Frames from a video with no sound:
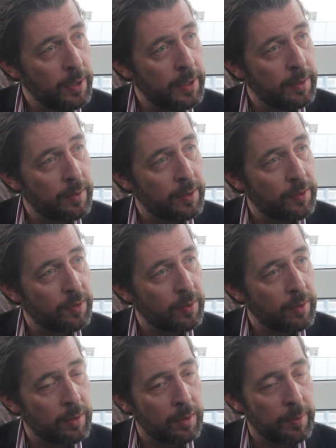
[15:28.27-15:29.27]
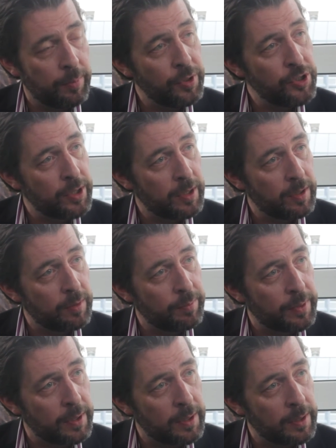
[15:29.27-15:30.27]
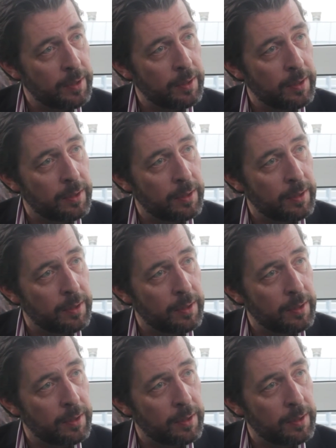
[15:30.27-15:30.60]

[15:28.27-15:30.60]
and it's appreciated by